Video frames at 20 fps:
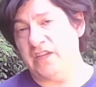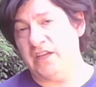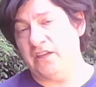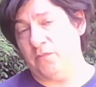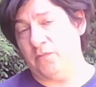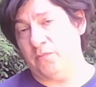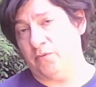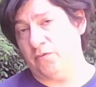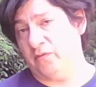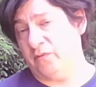
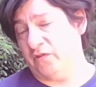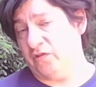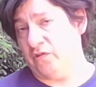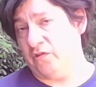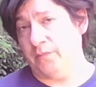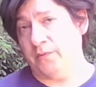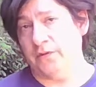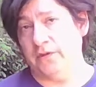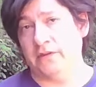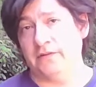improvements in
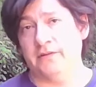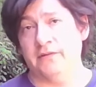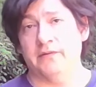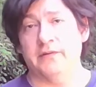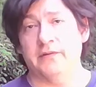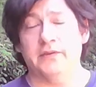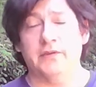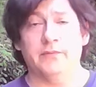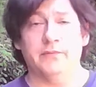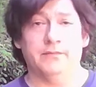productivity.
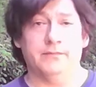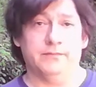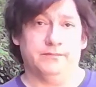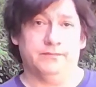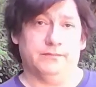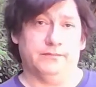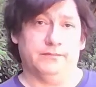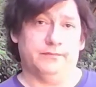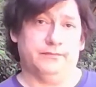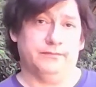
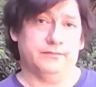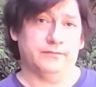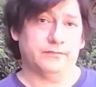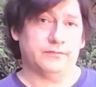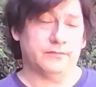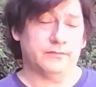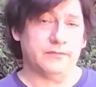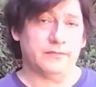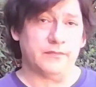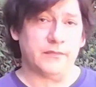
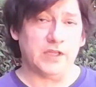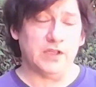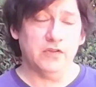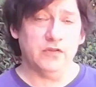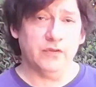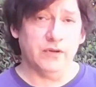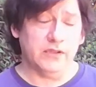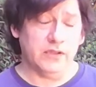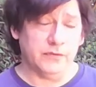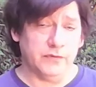It's
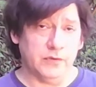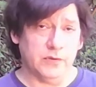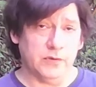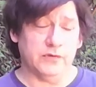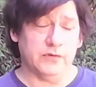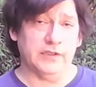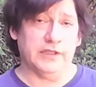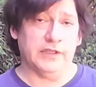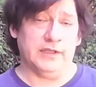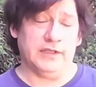very difficult to
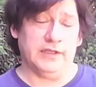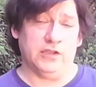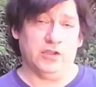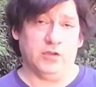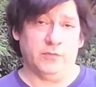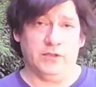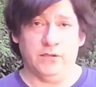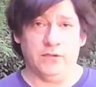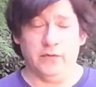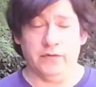get economic
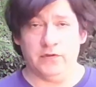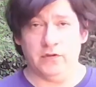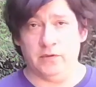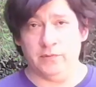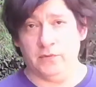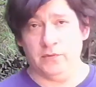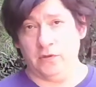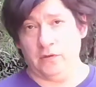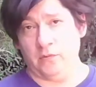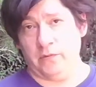growth in the
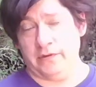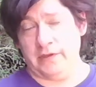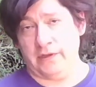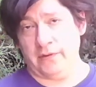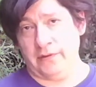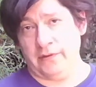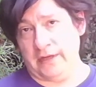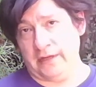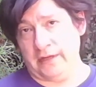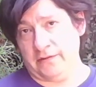model without
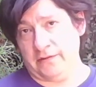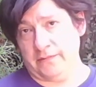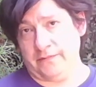that.